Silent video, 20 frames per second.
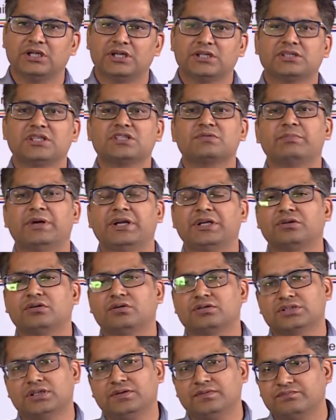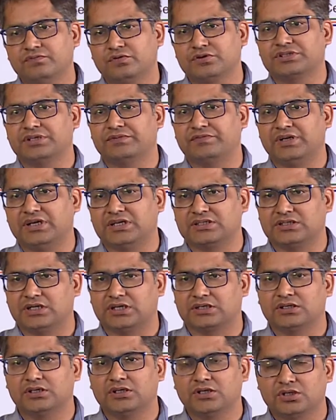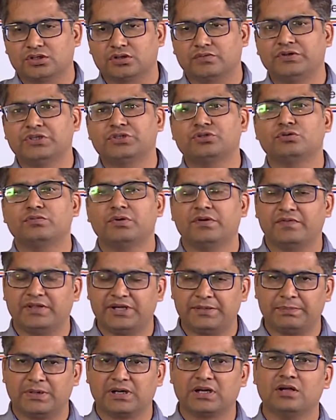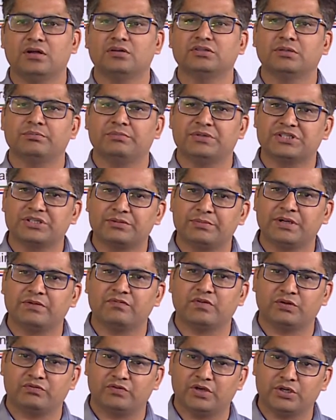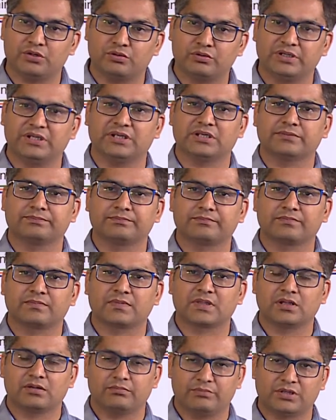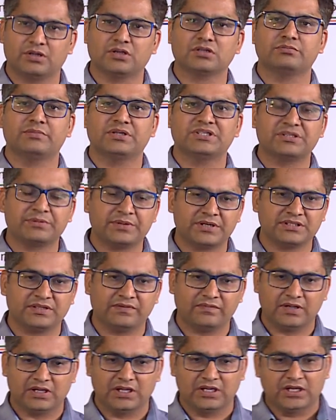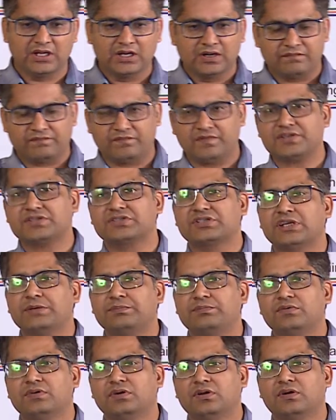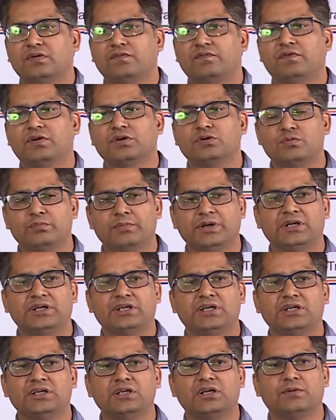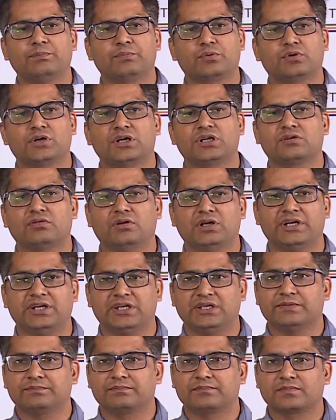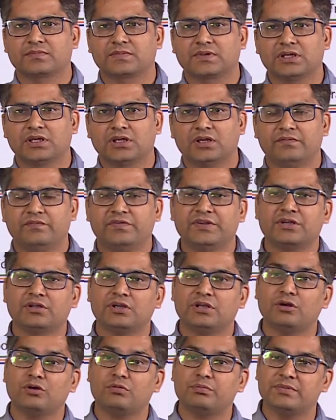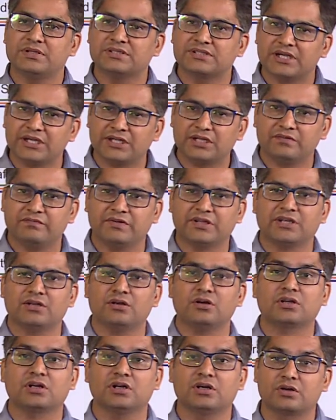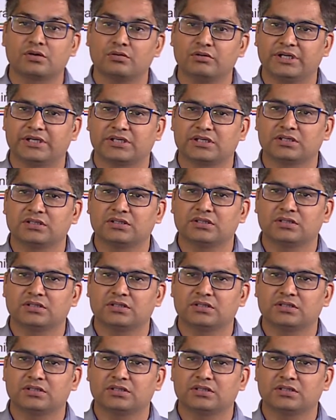this might cause a food safety hazard. So we should be very pakka on the measurement what we are doing, because measurement is the first step for to maintain a product quality. We cannot measure it, we cannot control it,